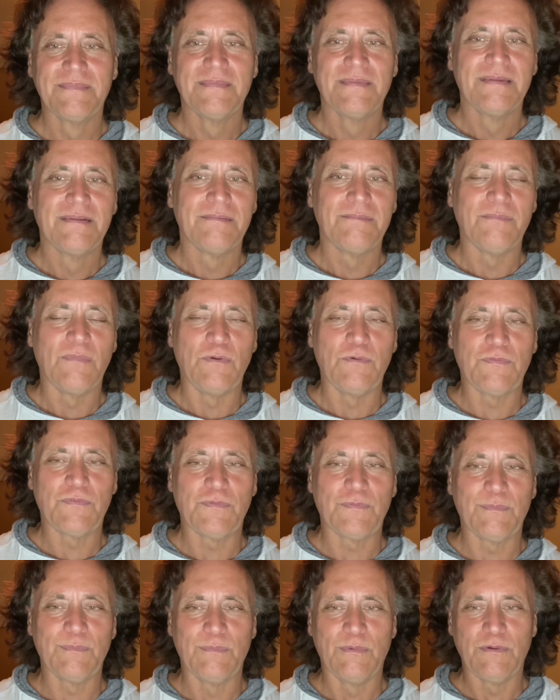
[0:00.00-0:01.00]
move
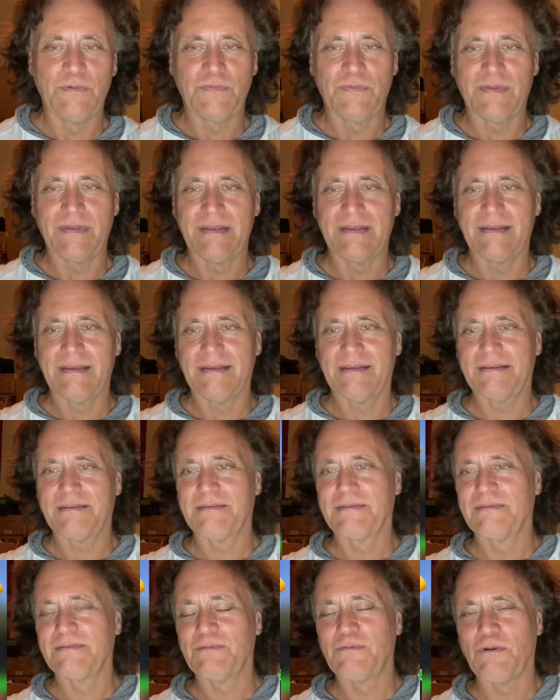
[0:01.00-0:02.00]

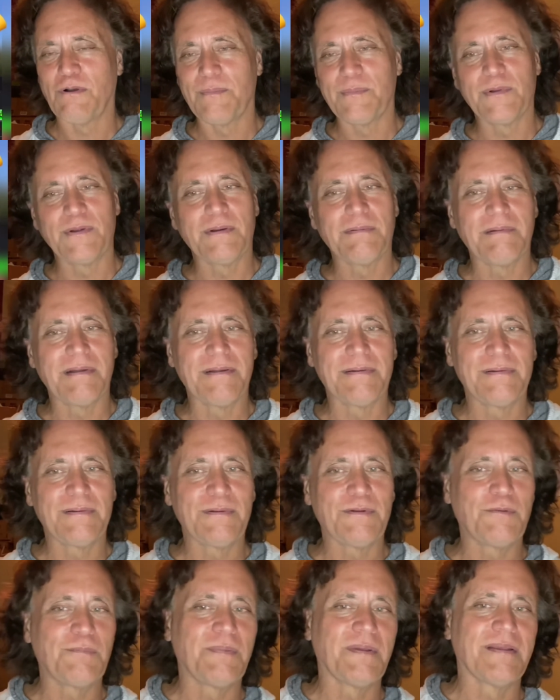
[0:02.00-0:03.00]
the chroma around a
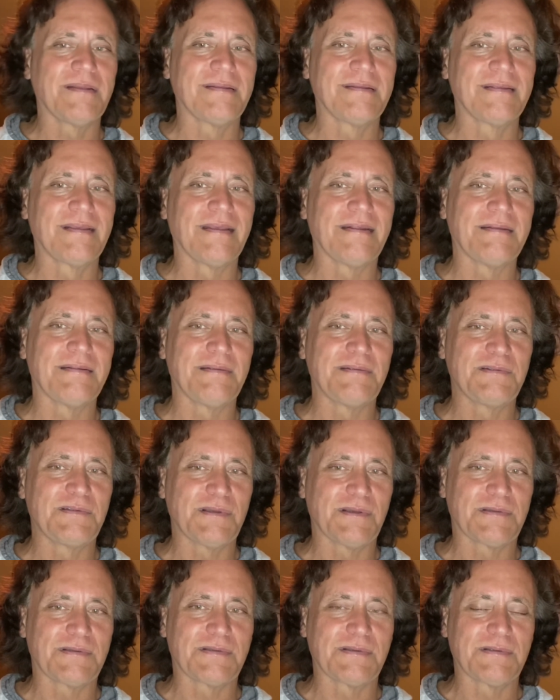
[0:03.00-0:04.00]
little bit, get it
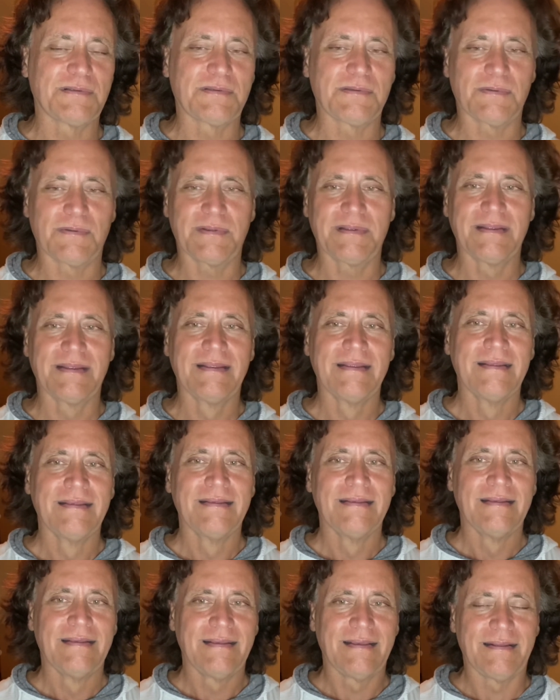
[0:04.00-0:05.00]
adjusted so
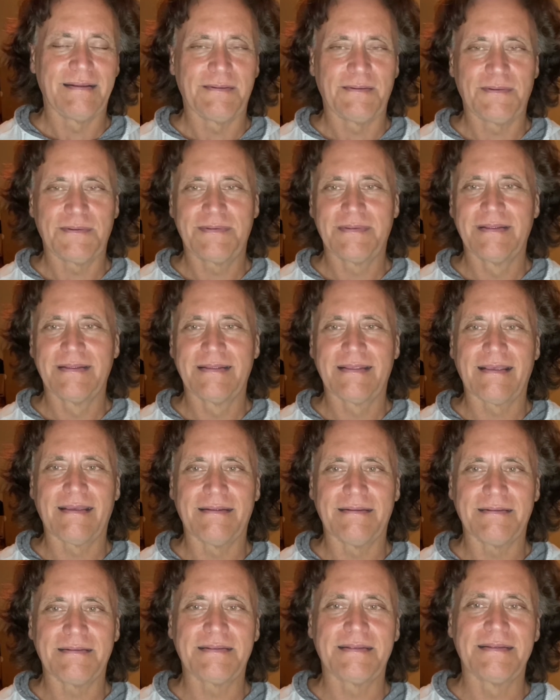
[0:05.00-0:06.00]
it all
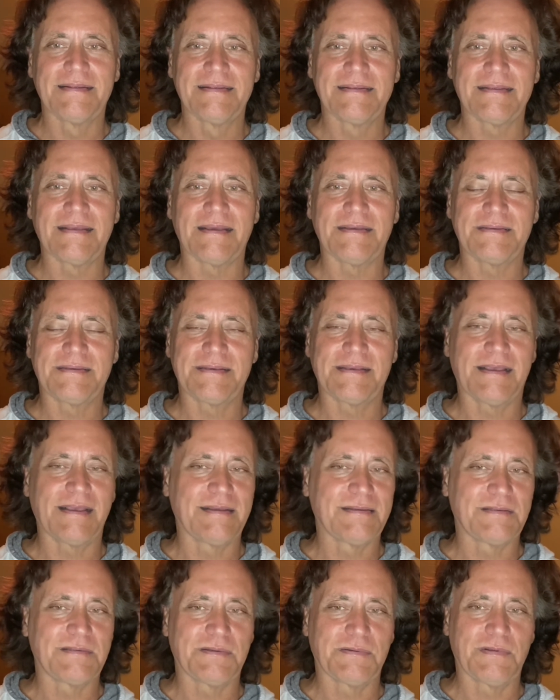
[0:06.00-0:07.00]
kind of ties
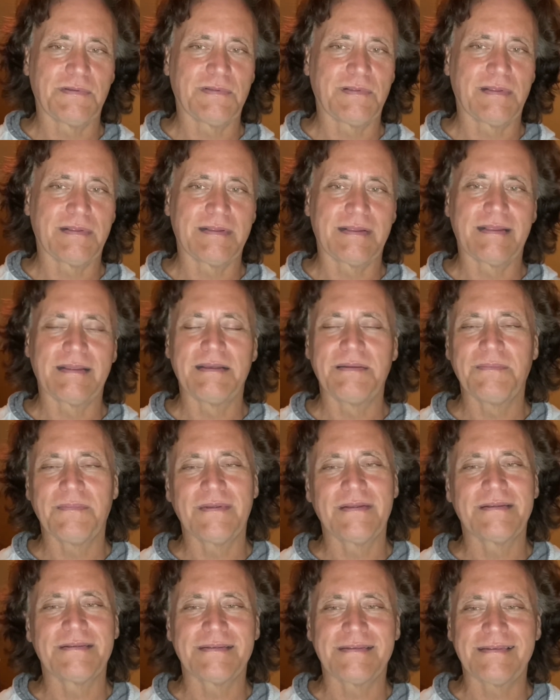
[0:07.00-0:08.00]
together the theme.
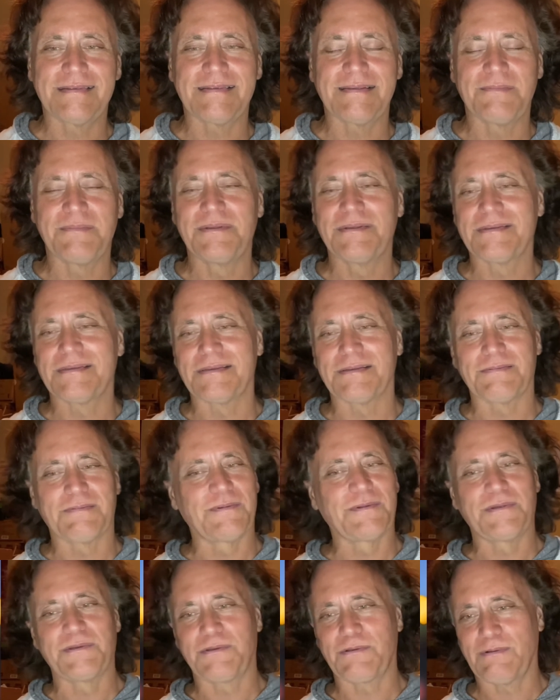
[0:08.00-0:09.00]
This is a
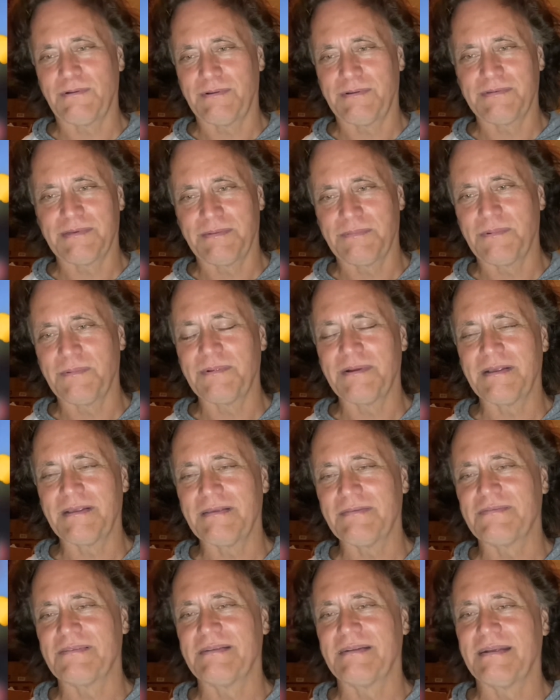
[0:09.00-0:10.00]
really short example, but it
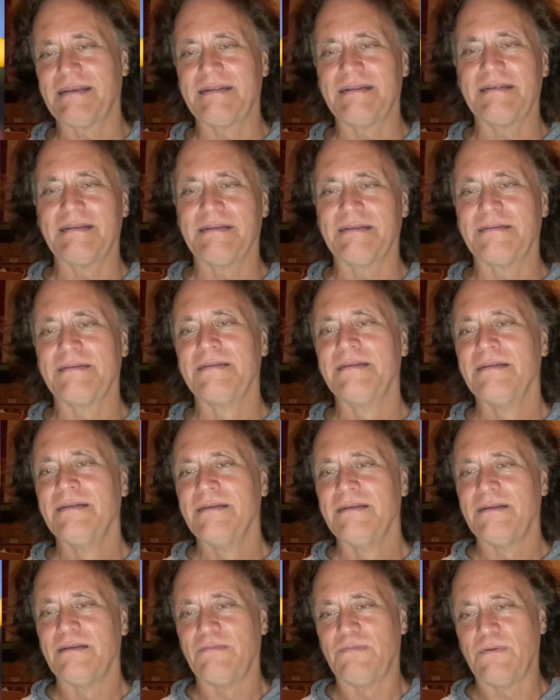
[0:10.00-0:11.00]
gives you an idea of
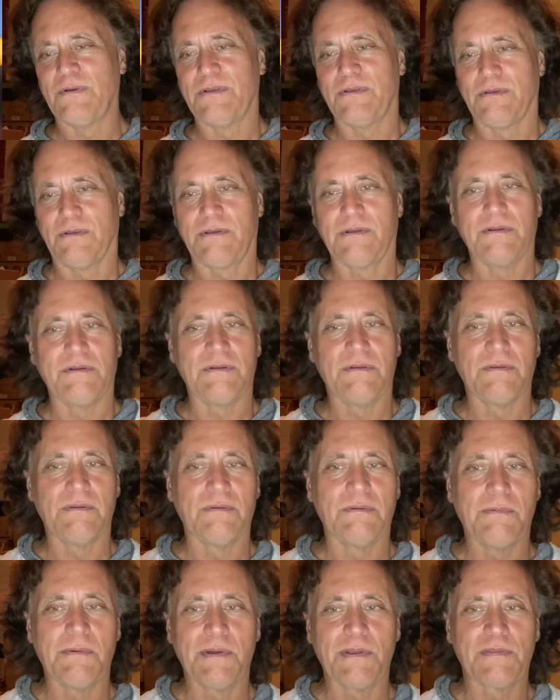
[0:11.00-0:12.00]
what you can
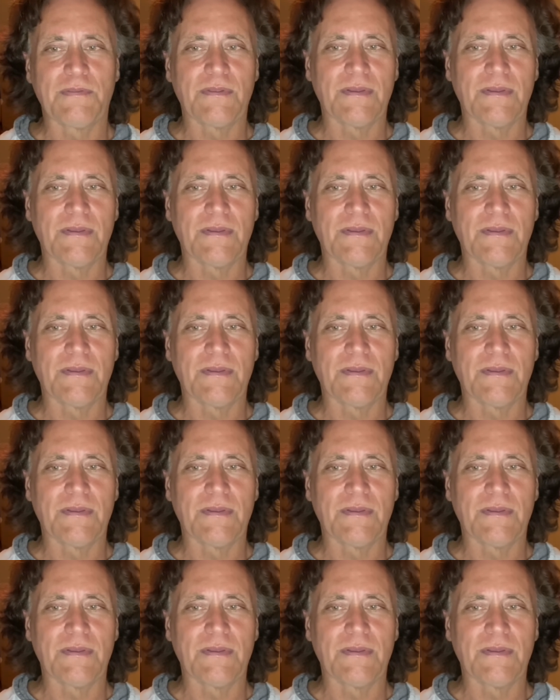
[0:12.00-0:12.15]
do with